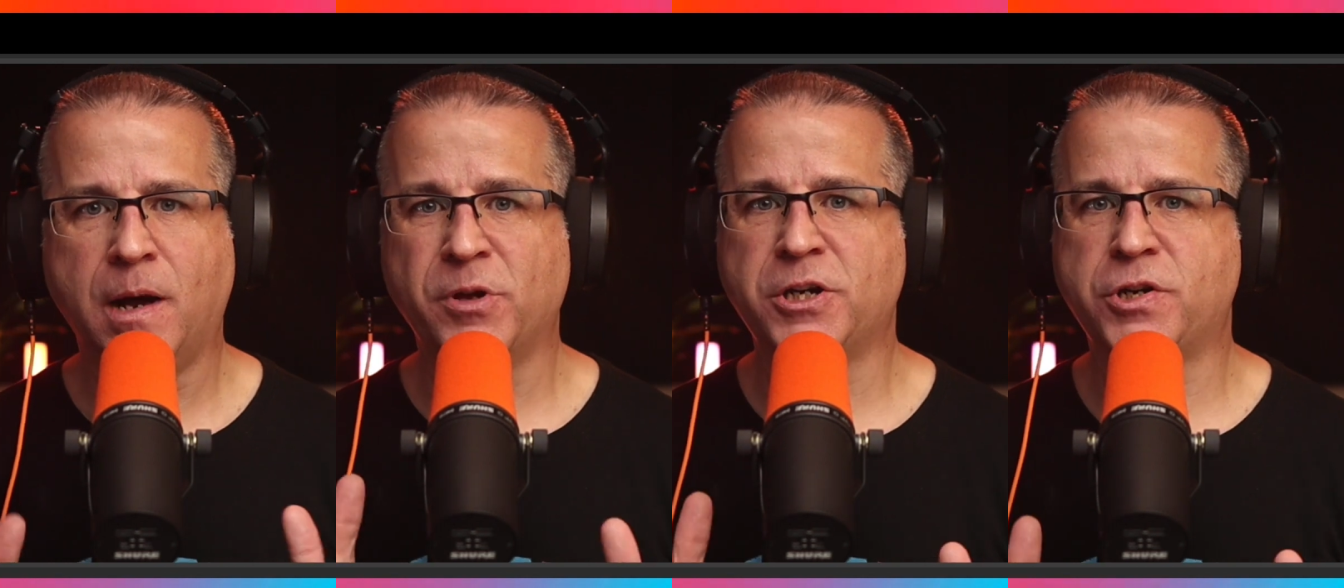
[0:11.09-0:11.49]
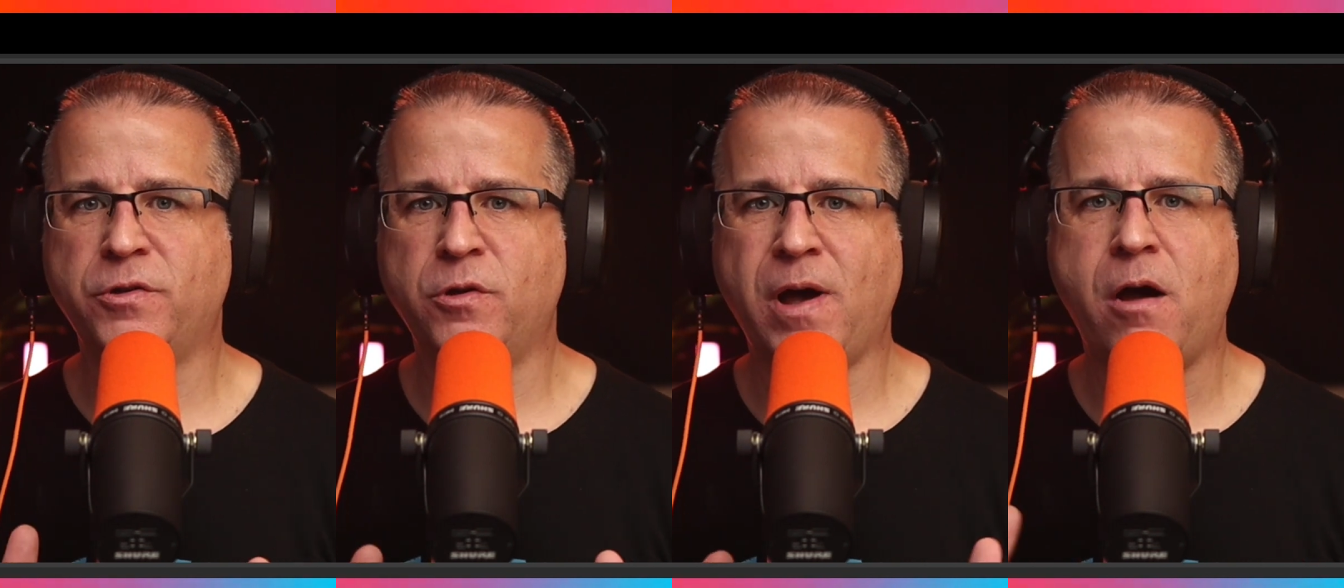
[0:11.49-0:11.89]
I'm going to show
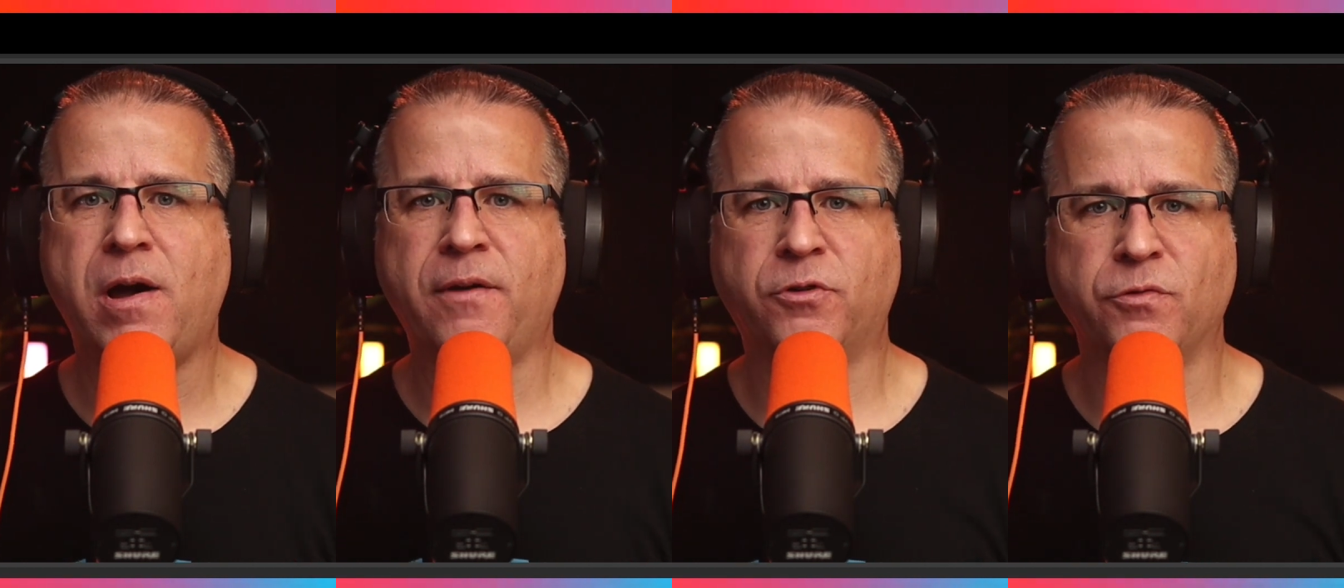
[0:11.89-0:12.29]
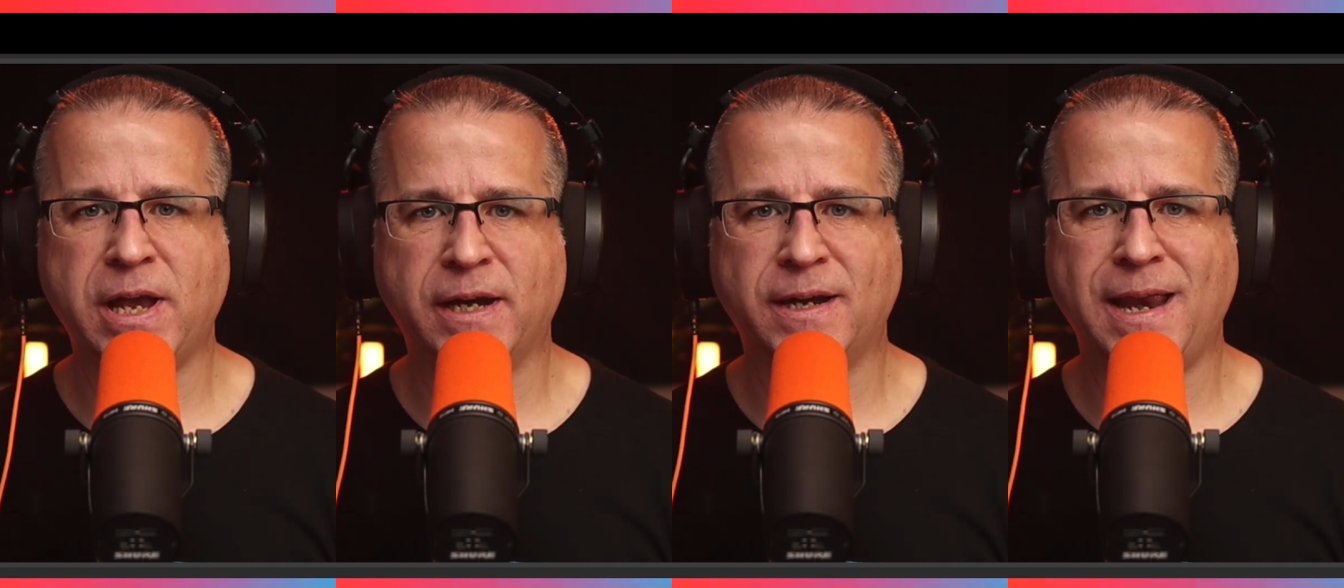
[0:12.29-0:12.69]
you how I've
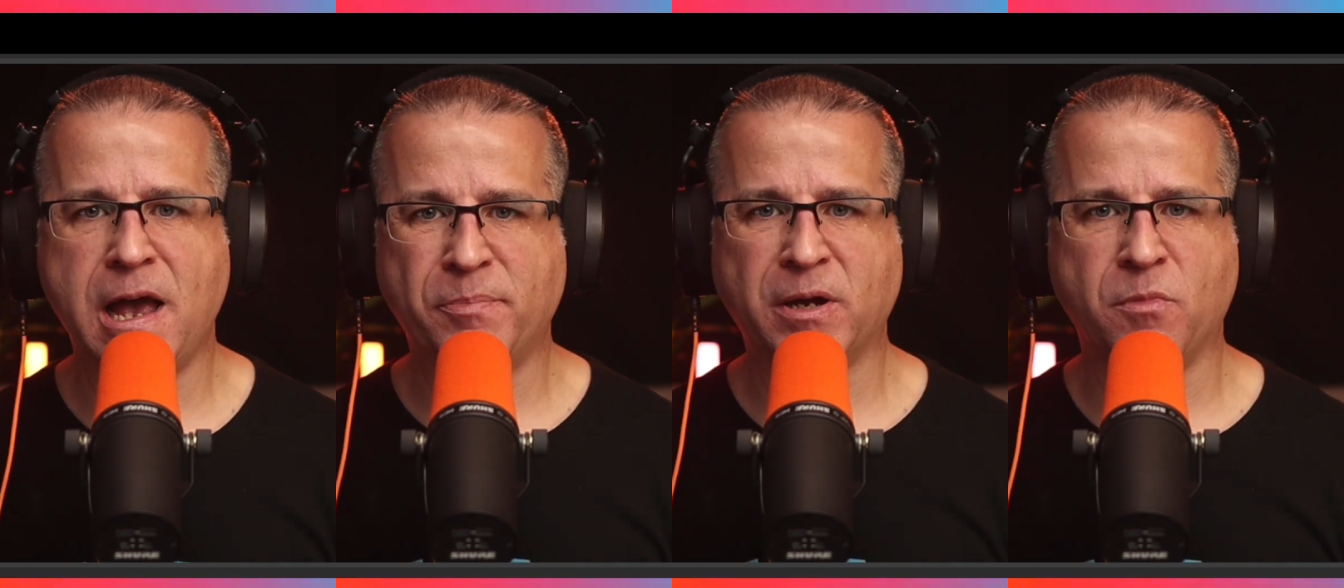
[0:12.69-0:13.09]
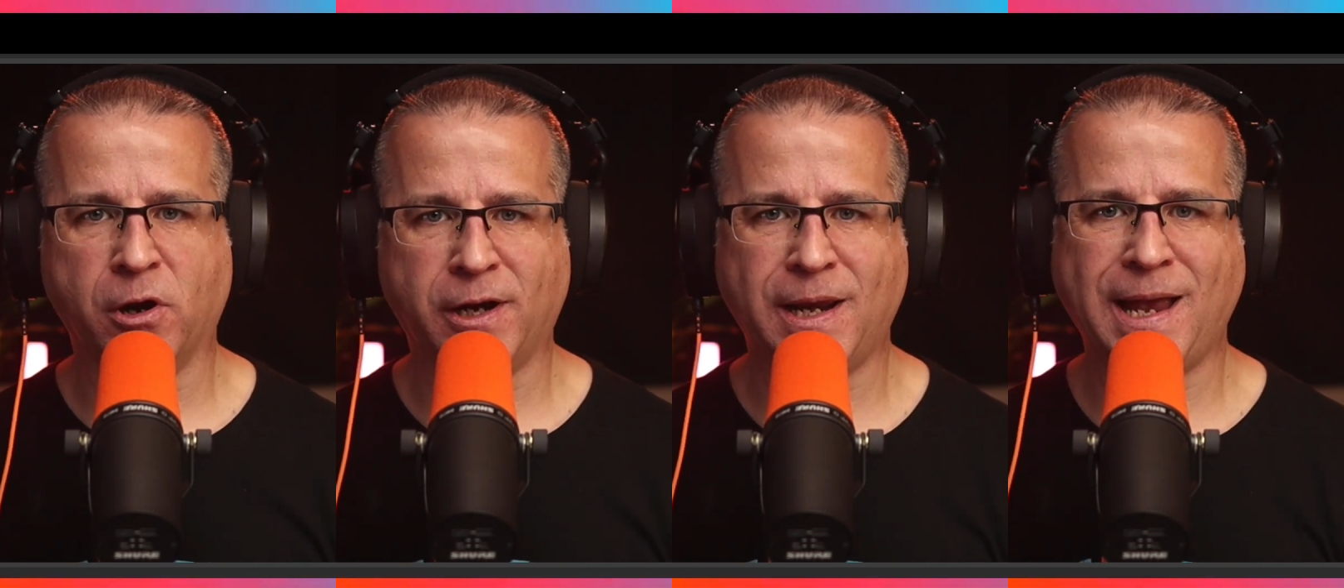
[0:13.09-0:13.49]
created an epic
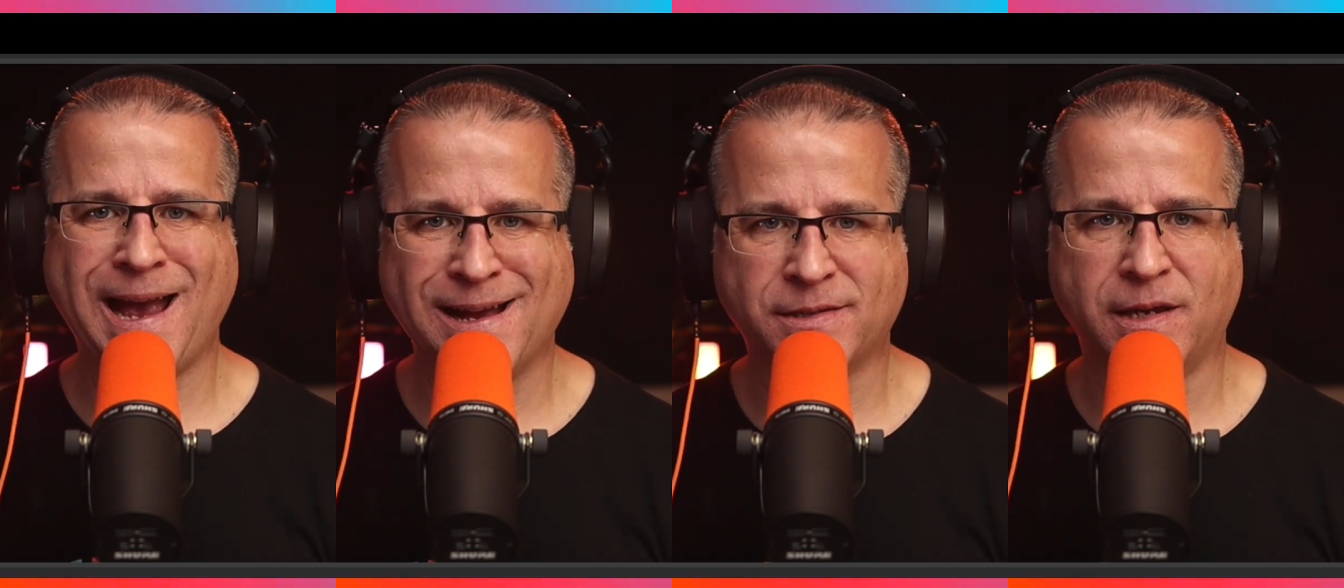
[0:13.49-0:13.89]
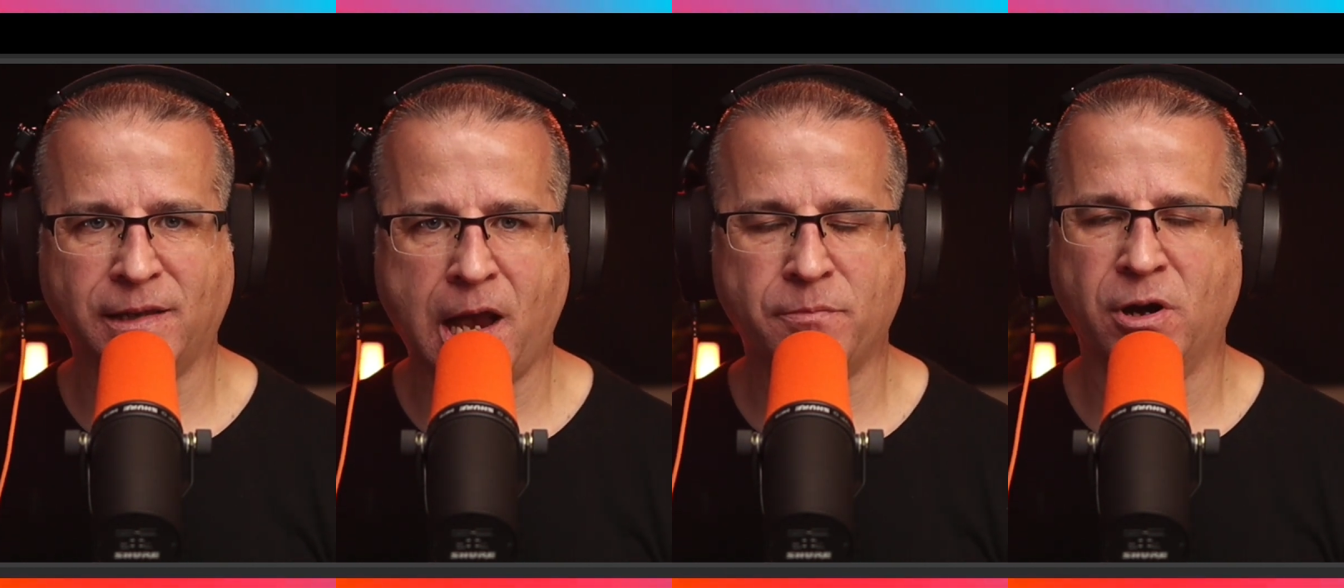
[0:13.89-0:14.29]
marketing
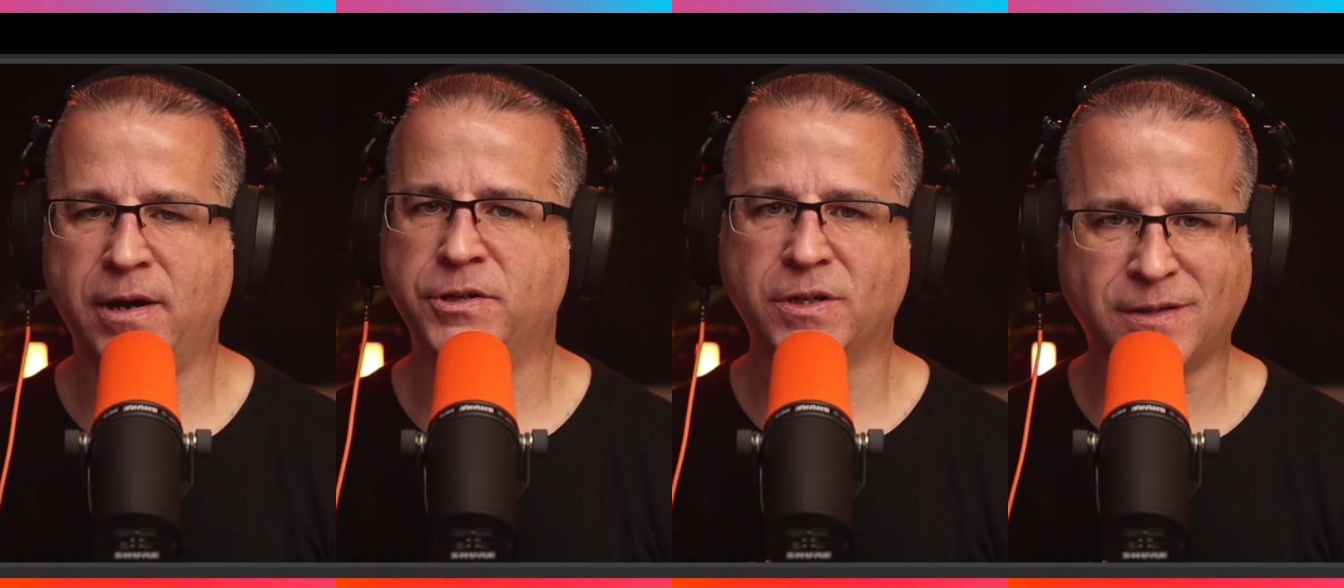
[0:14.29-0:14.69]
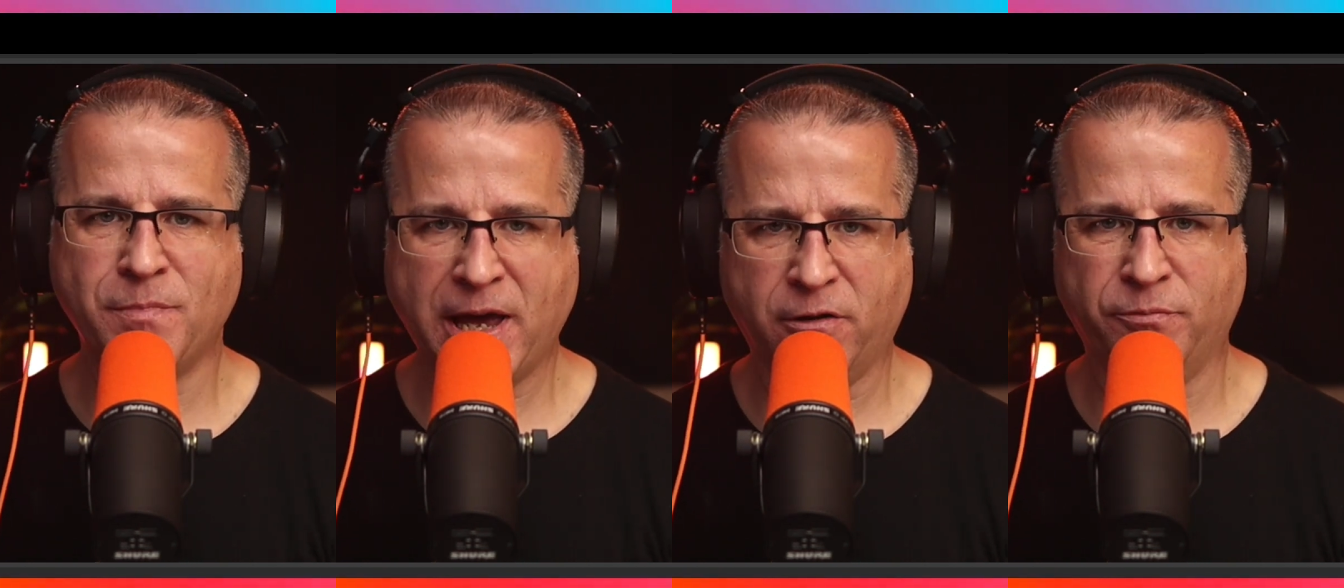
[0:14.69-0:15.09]
asset library in just a
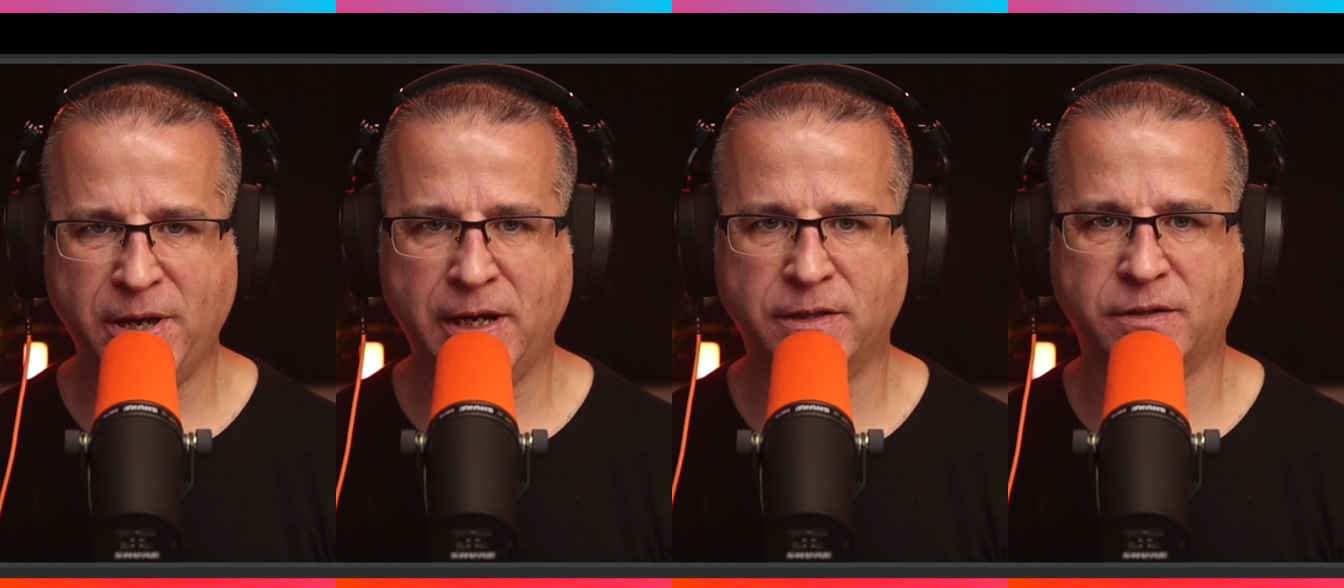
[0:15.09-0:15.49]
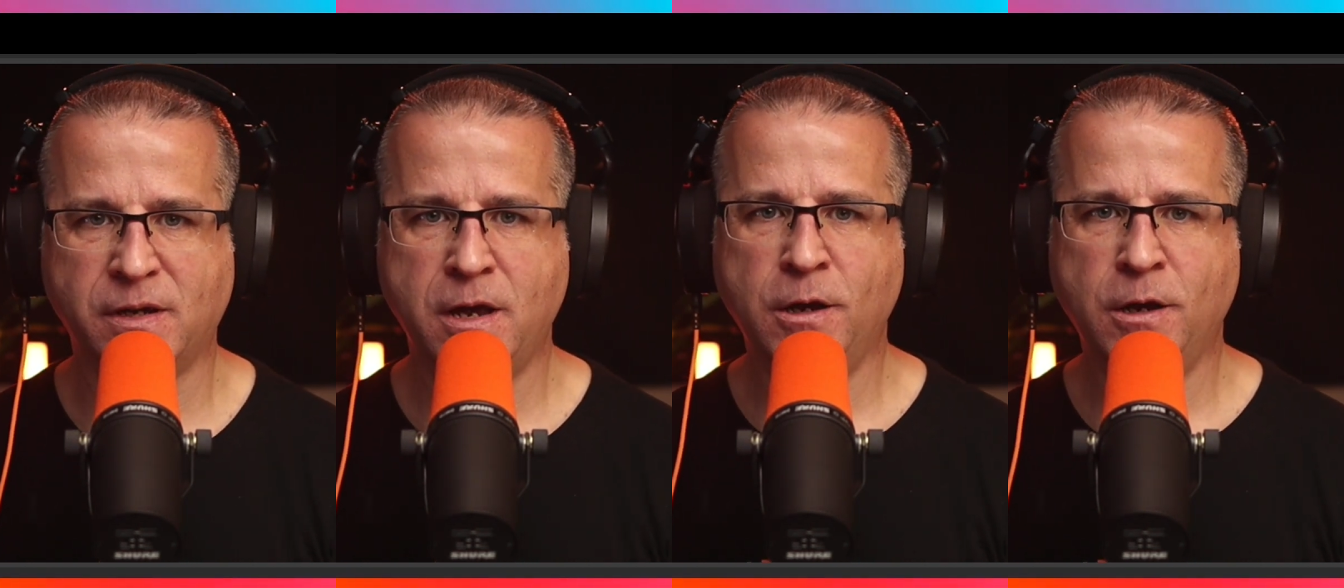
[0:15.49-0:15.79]
matter of minutes.